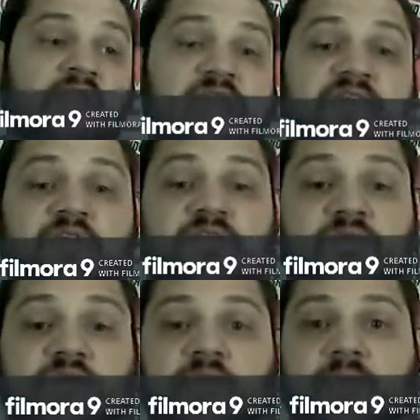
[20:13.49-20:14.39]
50
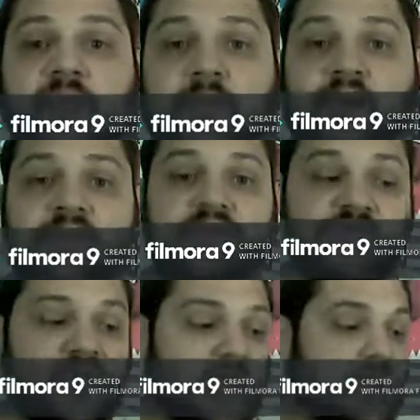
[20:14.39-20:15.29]
to 100 megabytes a
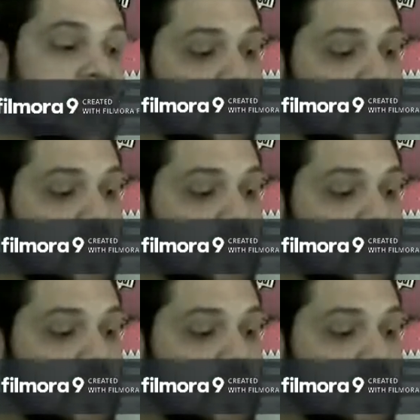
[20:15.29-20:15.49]
second,